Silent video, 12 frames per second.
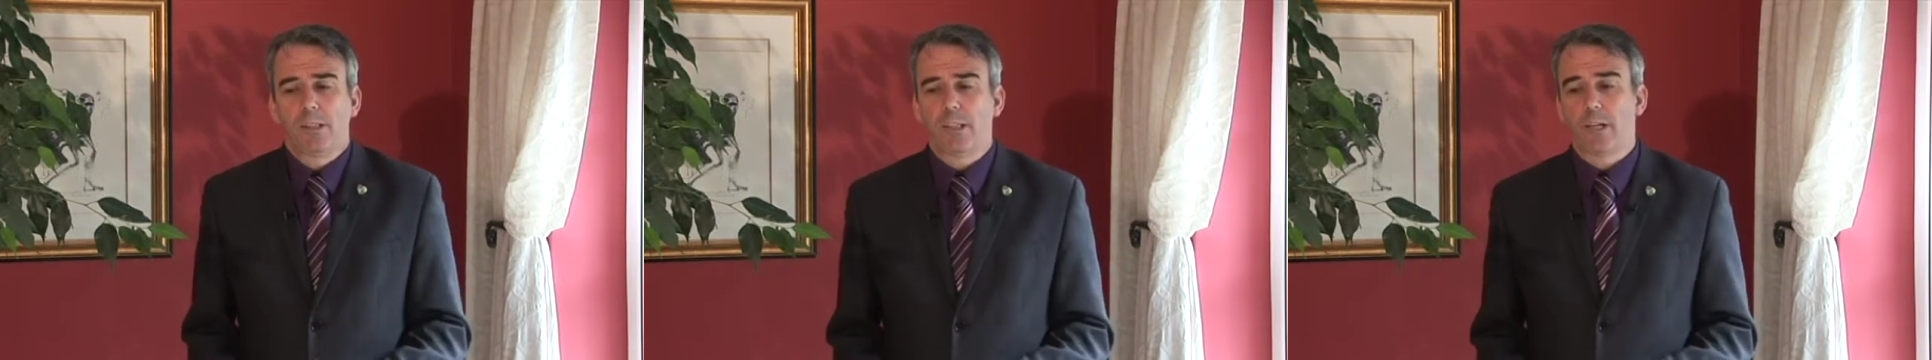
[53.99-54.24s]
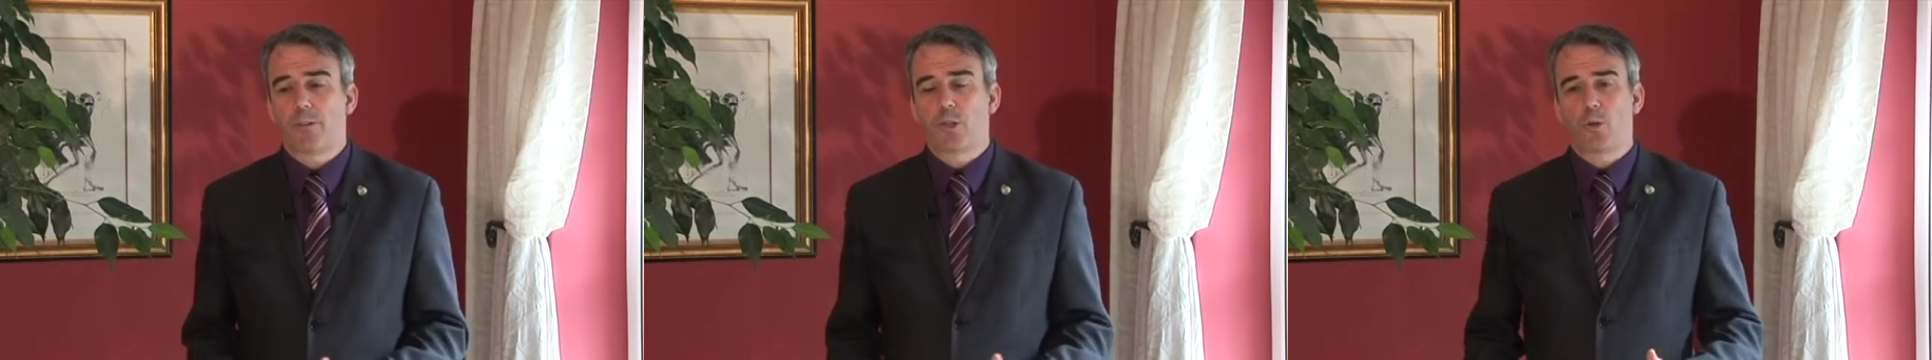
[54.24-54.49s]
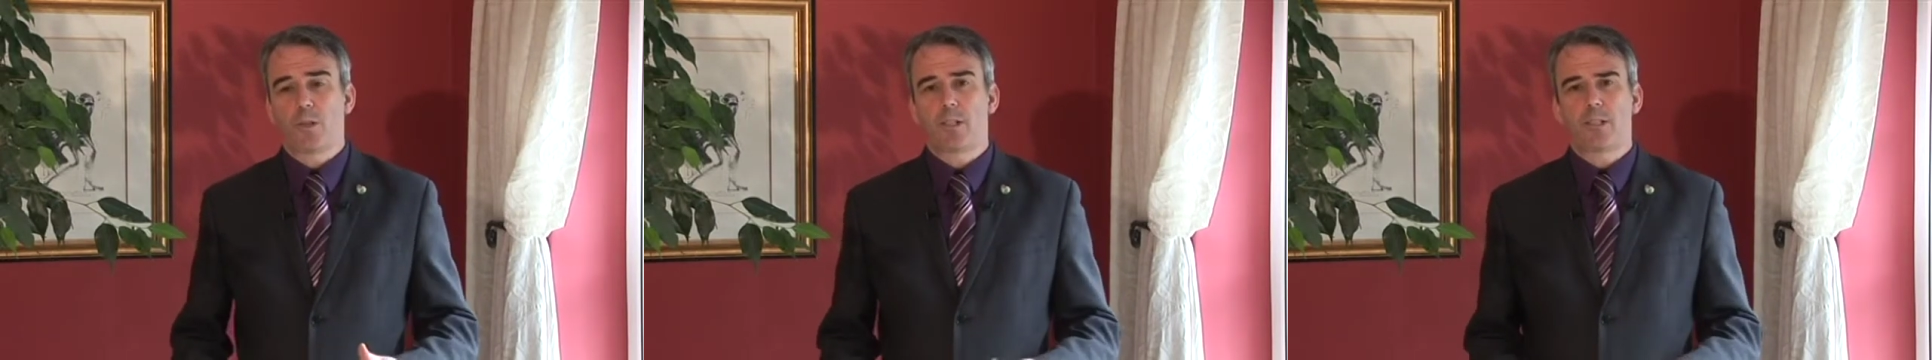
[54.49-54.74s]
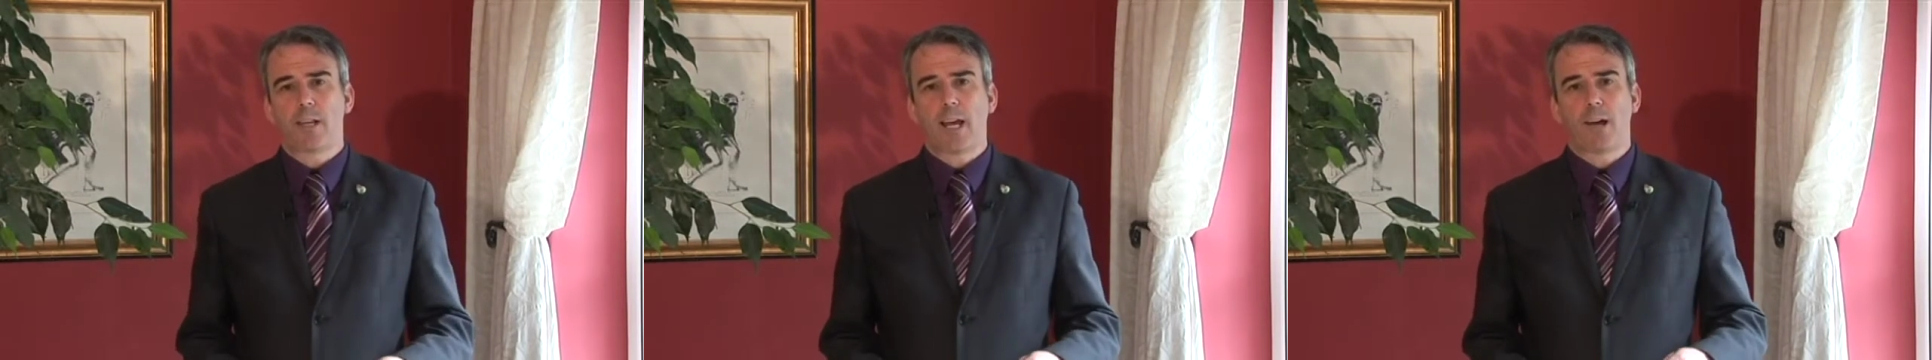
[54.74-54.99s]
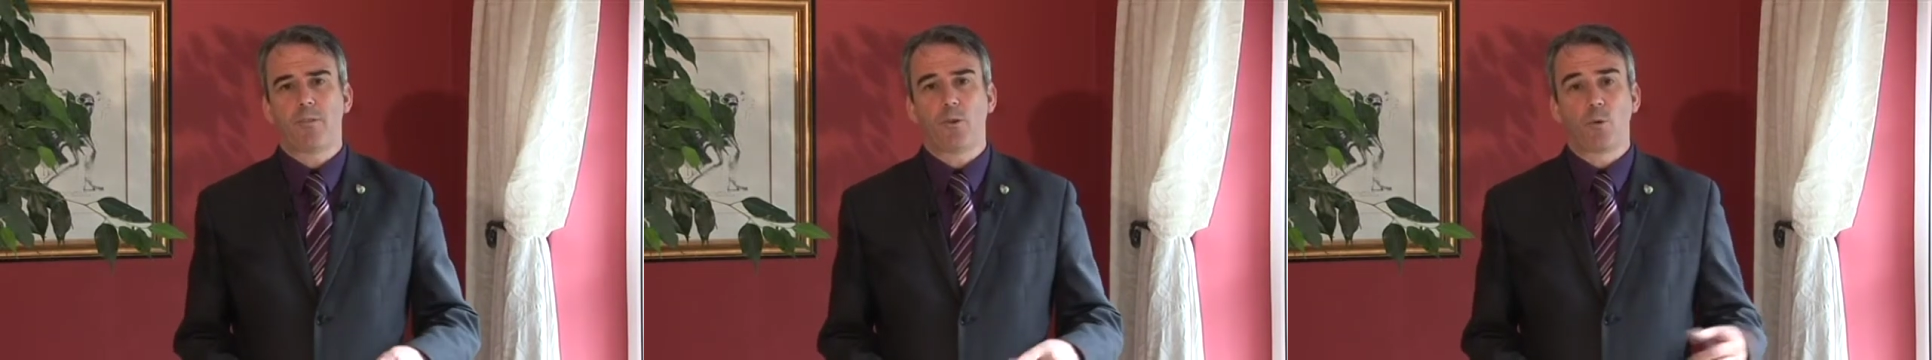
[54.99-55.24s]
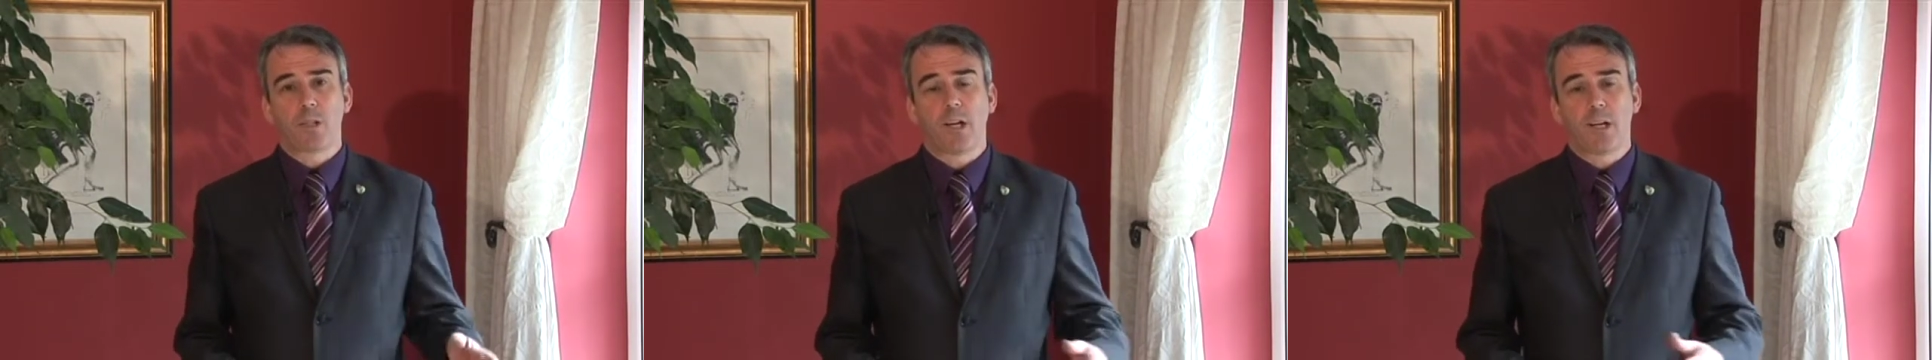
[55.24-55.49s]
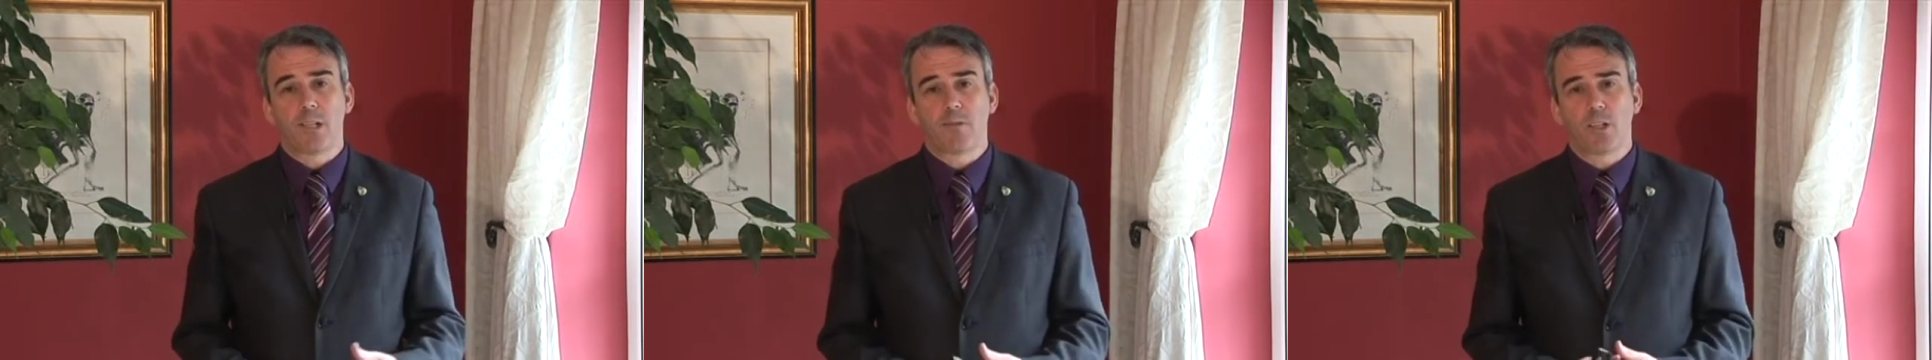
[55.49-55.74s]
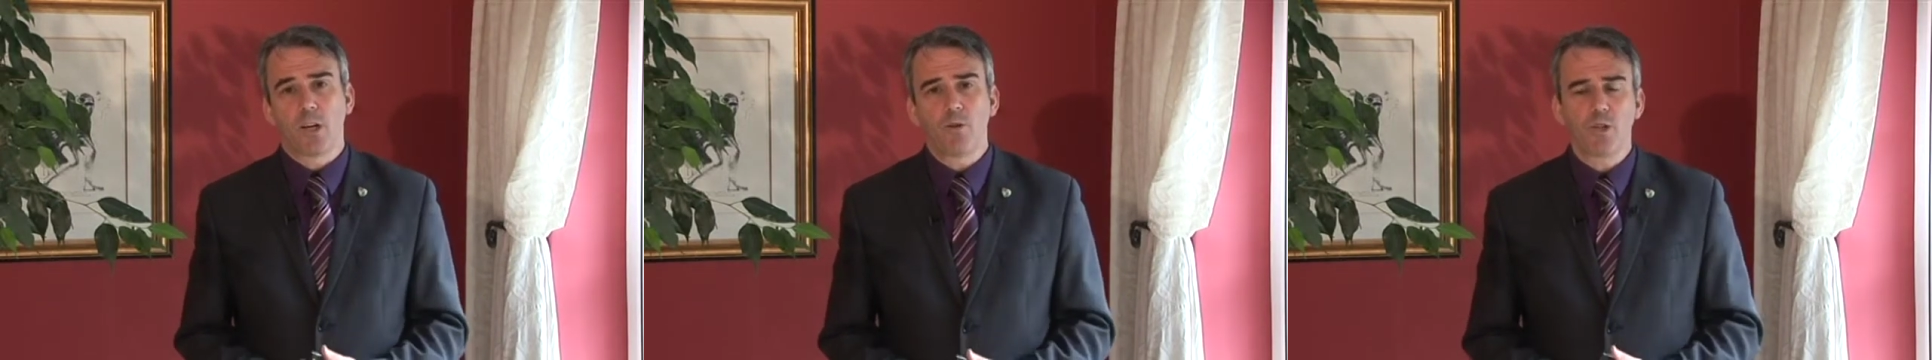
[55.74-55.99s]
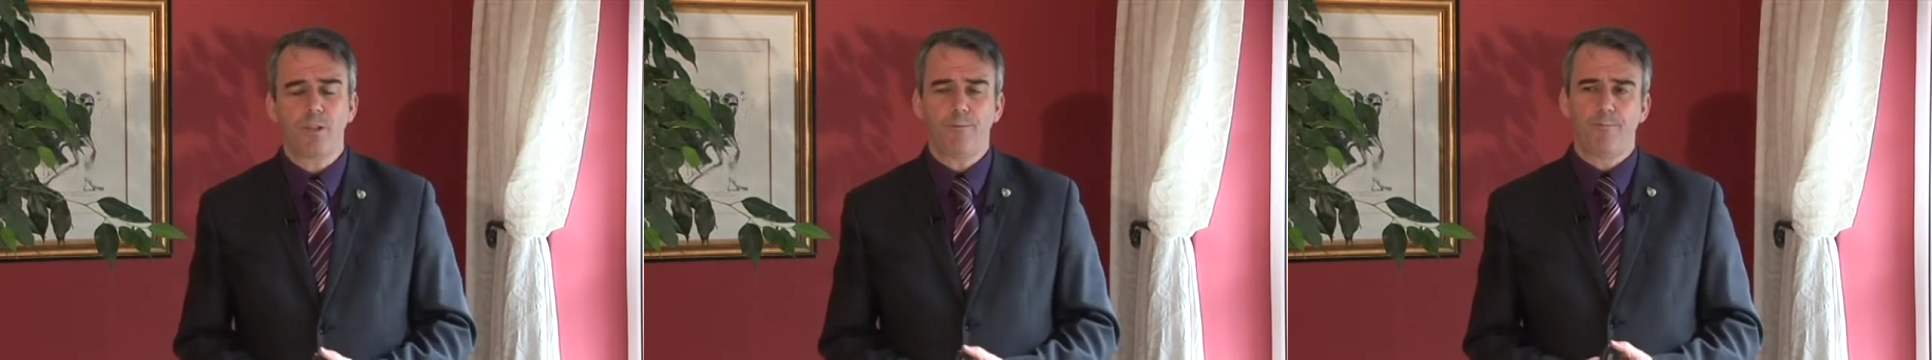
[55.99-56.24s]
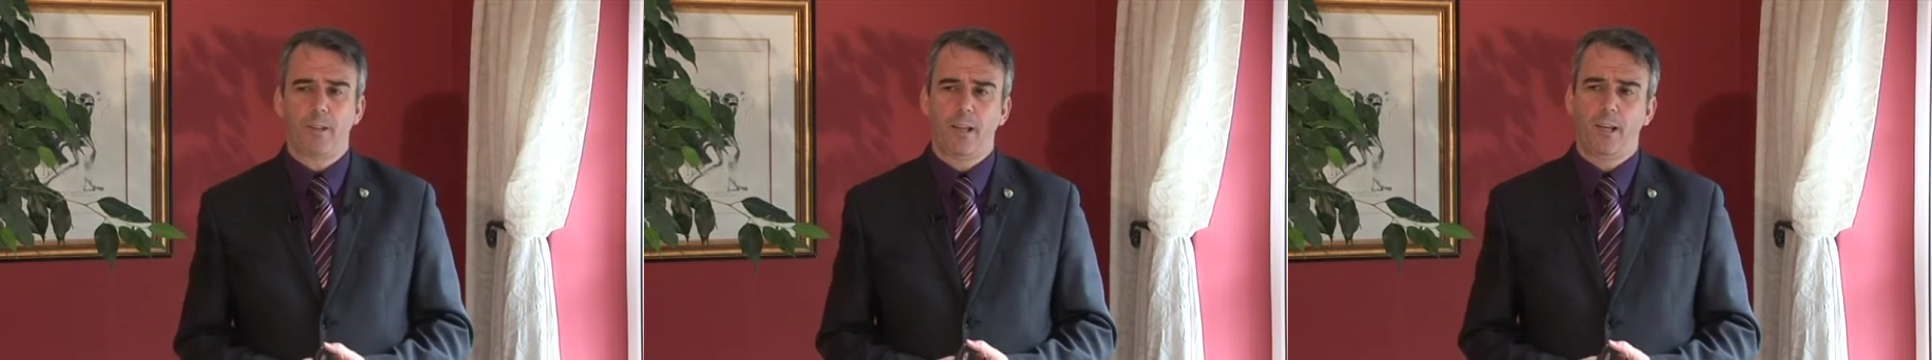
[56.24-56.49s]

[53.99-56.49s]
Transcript: Another choice is they have an alternative solution.